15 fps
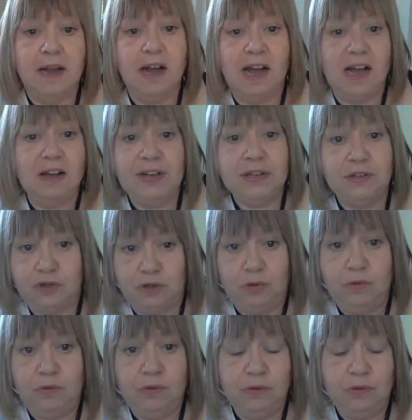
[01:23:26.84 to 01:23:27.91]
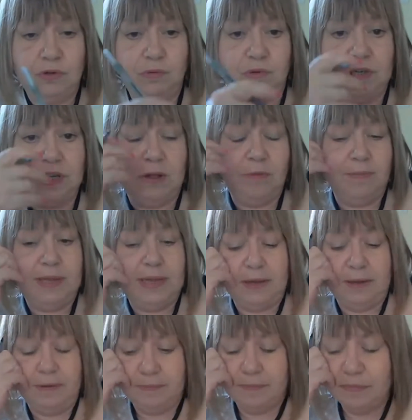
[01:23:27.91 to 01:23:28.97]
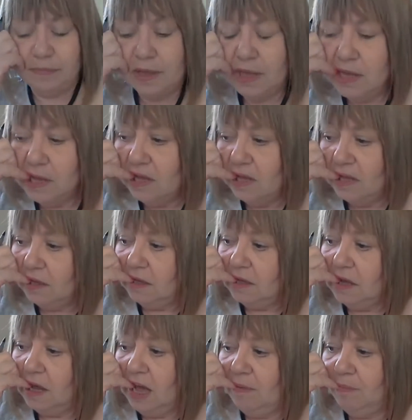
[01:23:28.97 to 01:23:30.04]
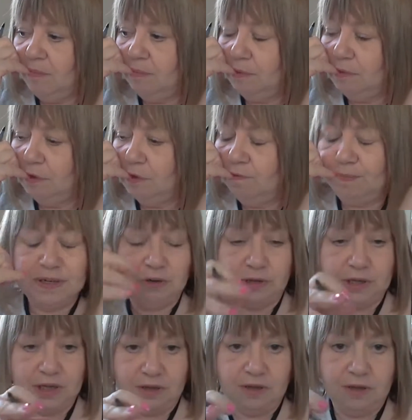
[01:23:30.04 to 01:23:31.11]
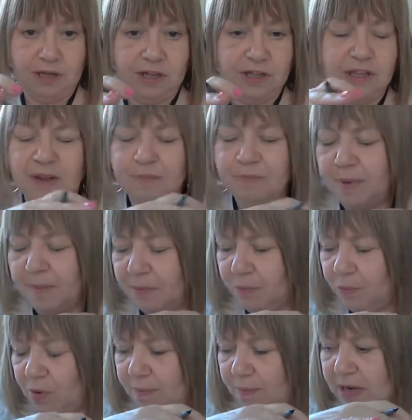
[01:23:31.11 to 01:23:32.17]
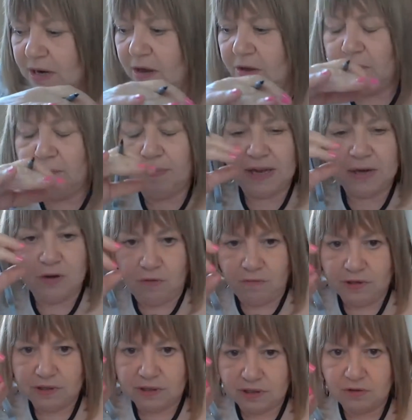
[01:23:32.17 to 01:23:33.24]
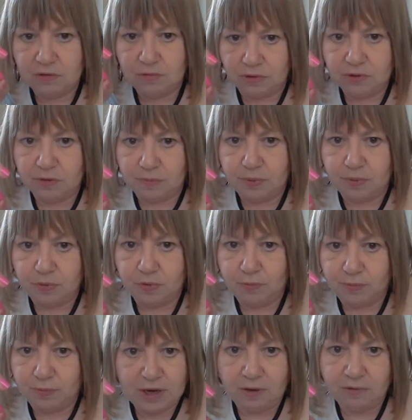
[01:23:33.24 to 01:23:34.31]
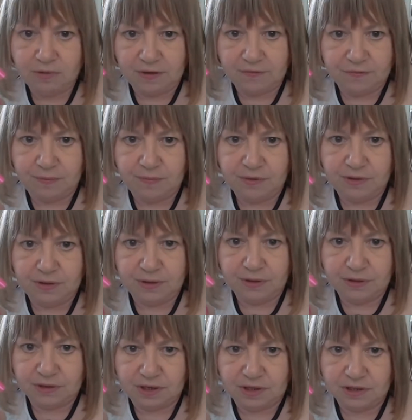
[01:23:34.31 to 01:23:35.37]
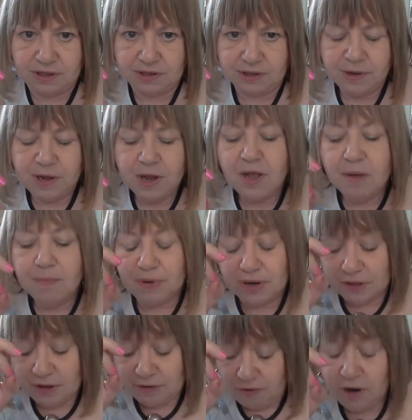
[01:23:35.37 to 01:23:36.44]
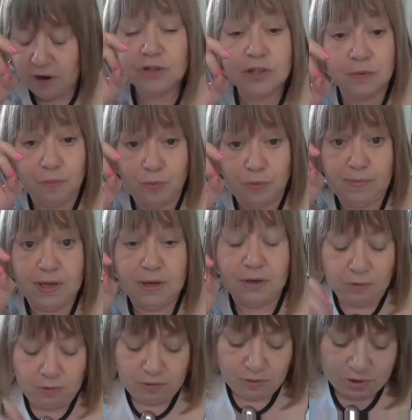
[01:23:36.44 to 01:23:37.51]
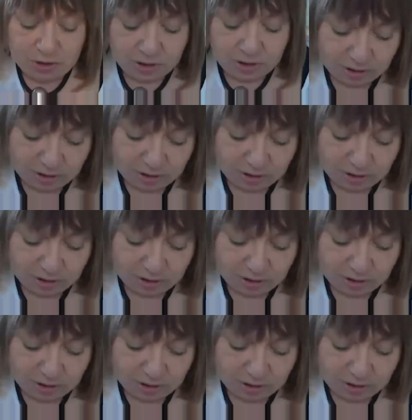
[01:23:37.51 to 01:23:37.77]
I've had students who tell me, who've been looking at, and remember, women are a minority who look at porn. We know that from the studies. But there are some women who look at